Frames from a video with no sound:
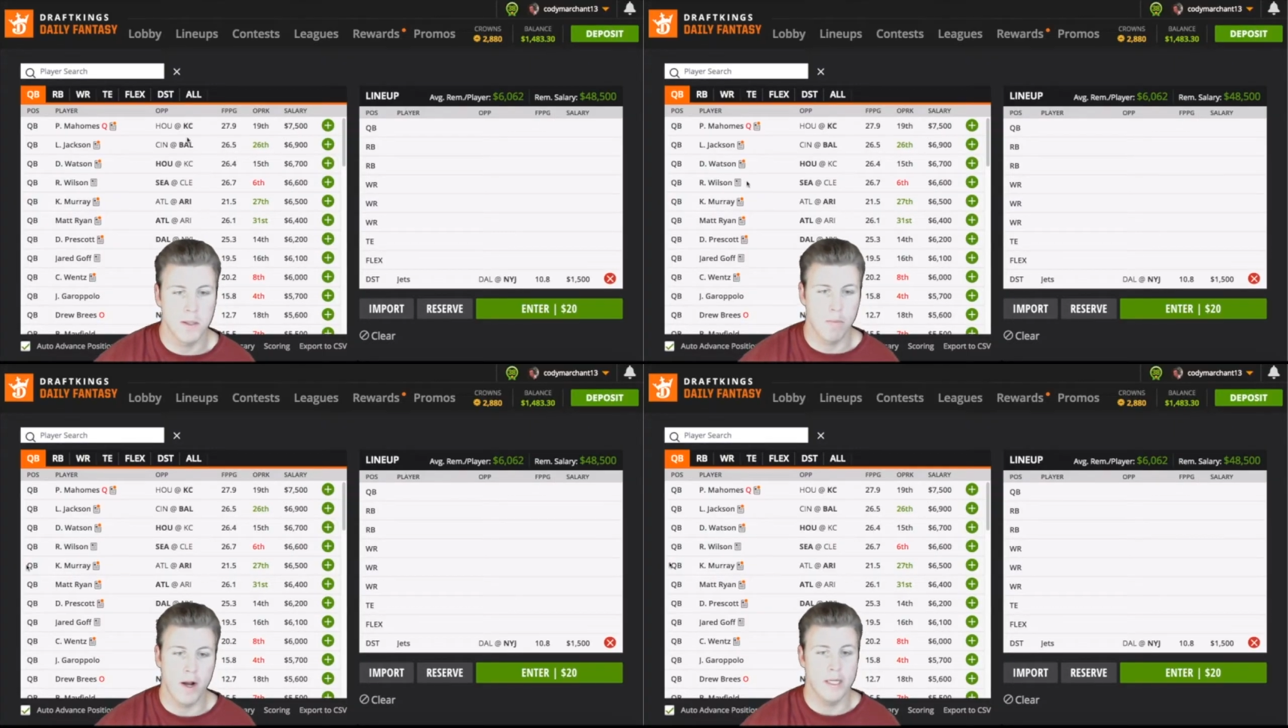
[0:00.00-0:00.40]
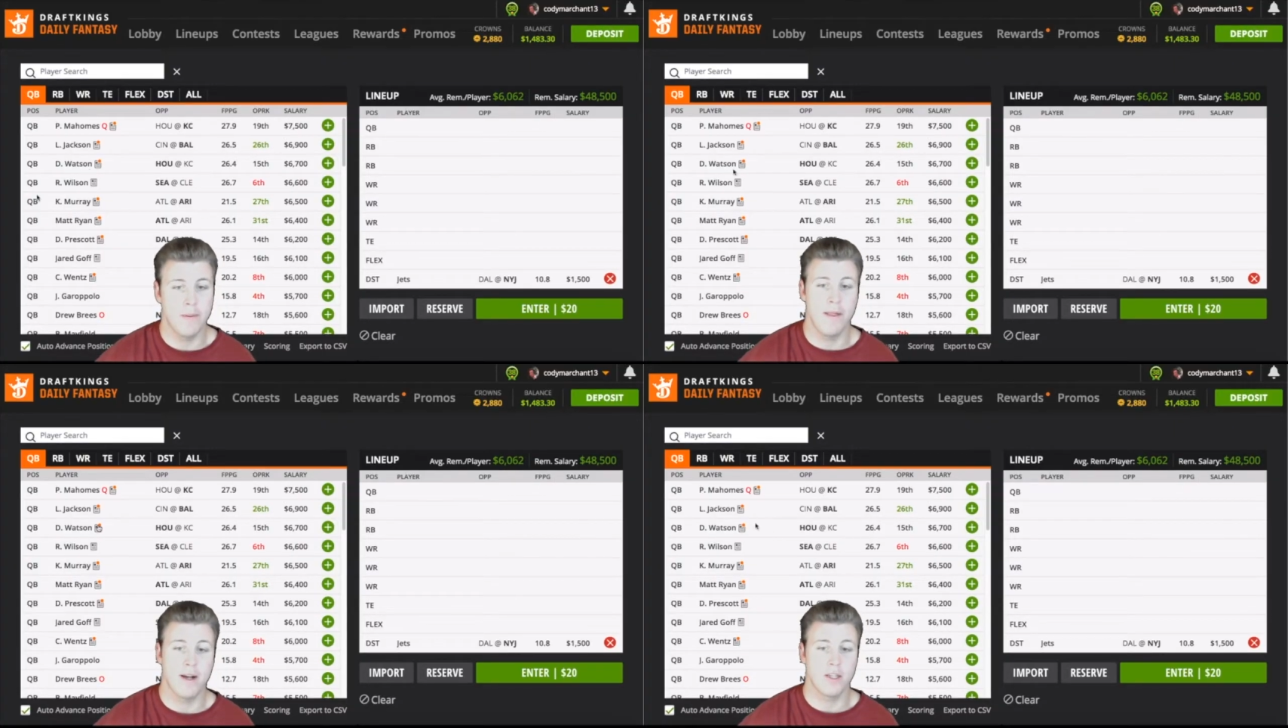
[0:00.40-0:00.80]
I'm probably
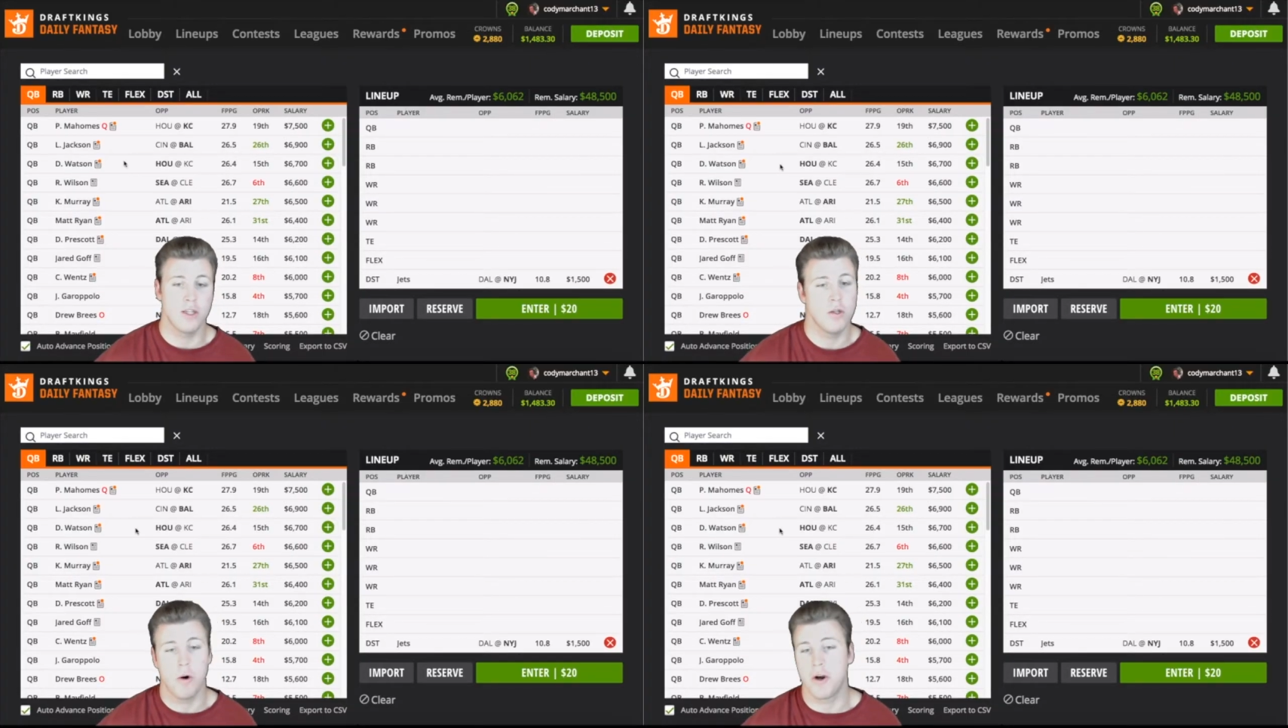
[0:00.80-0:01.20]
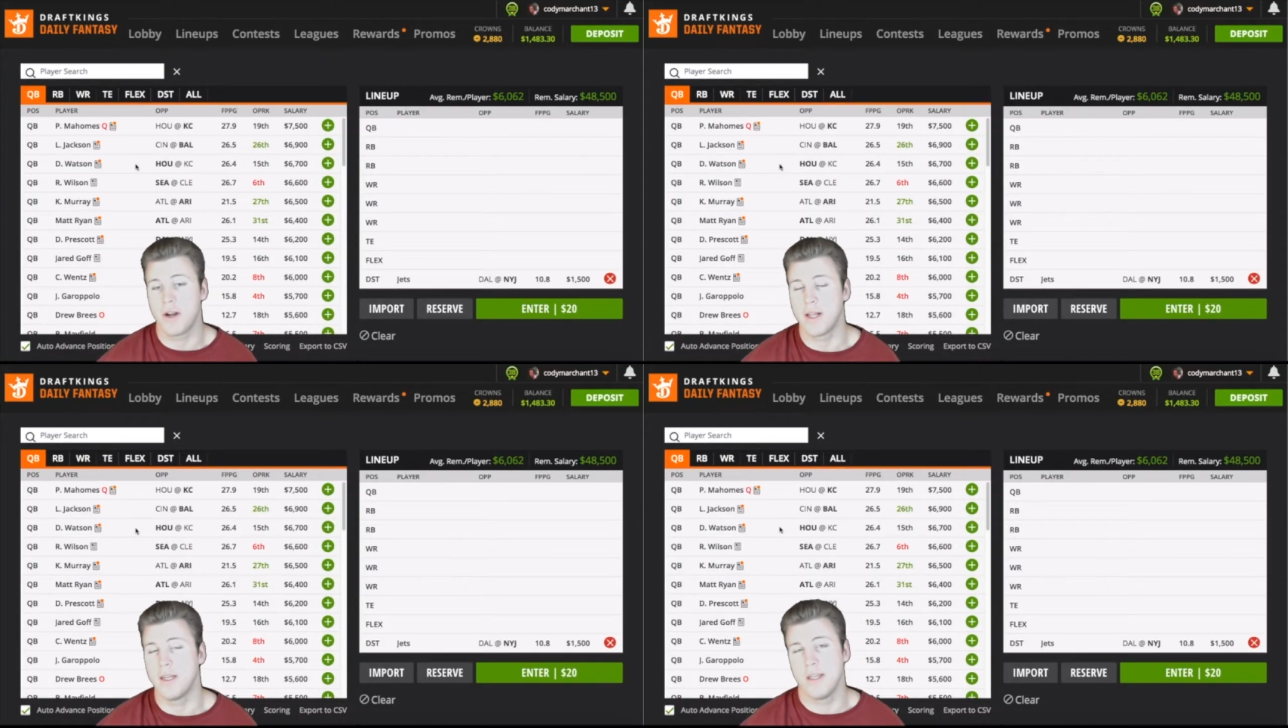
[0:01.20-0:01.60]
spending the extra 200 to
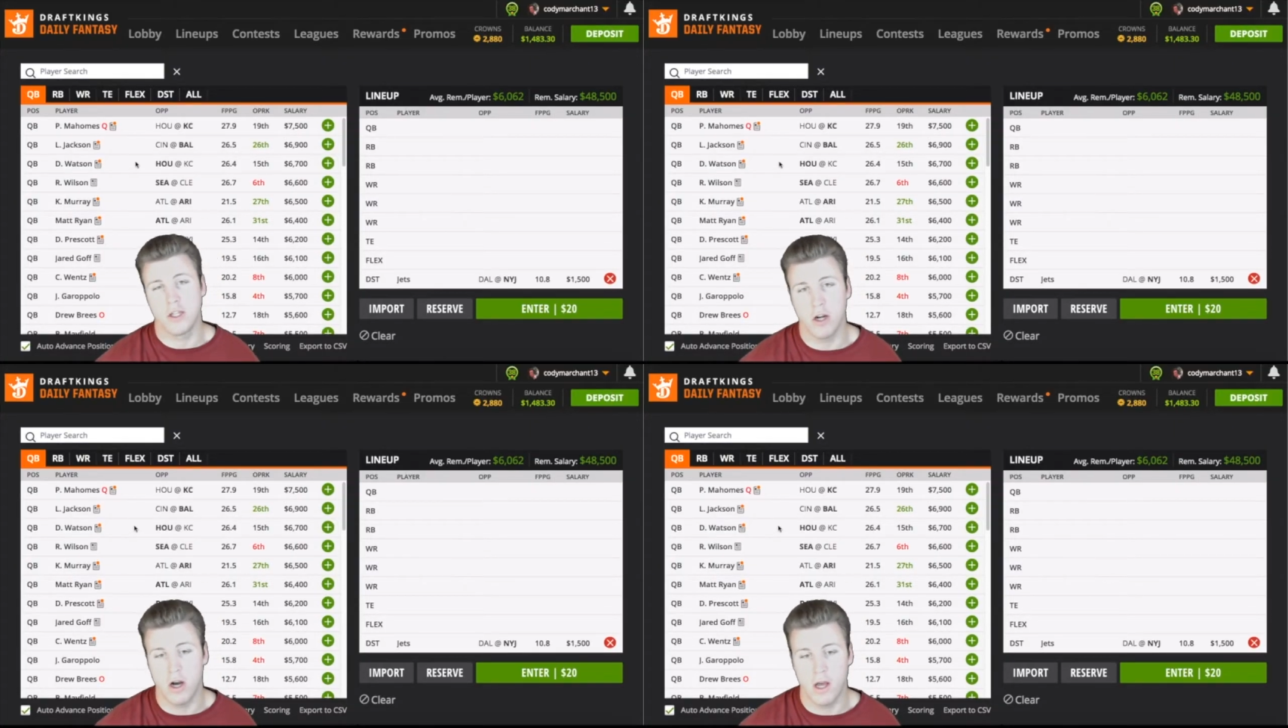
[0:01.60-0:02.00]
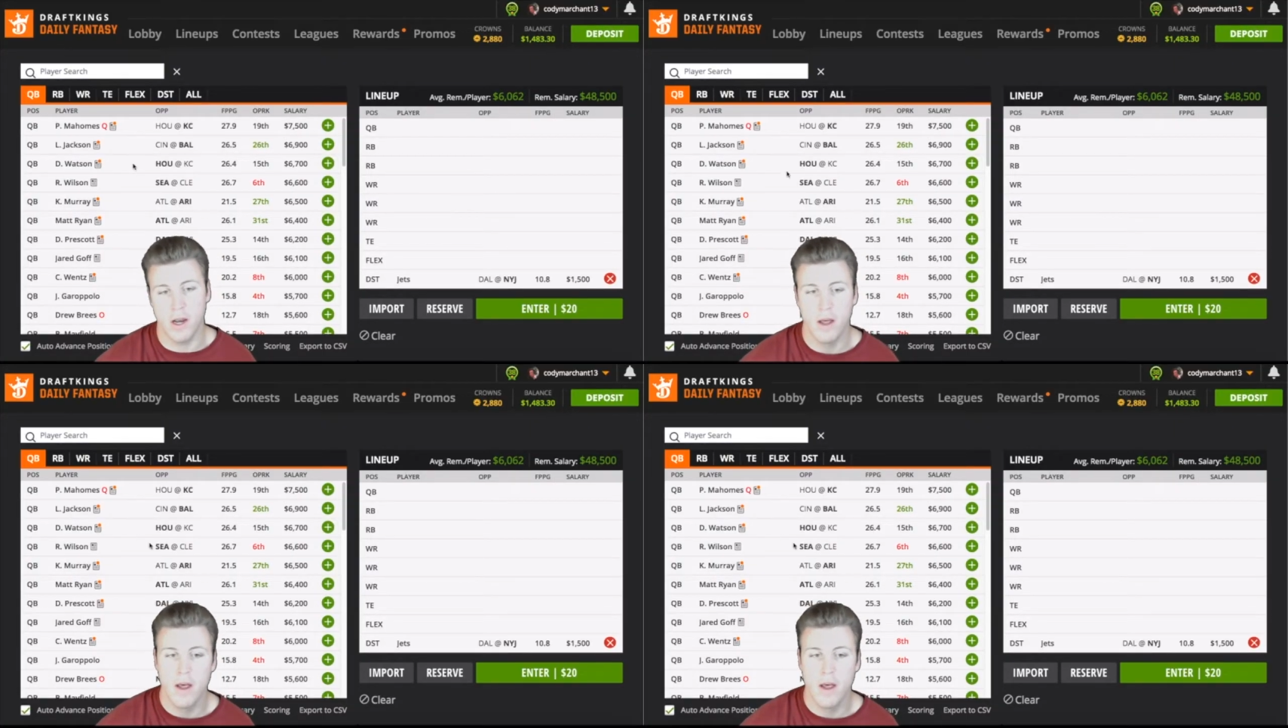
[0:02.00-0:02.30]
get to Deshaun.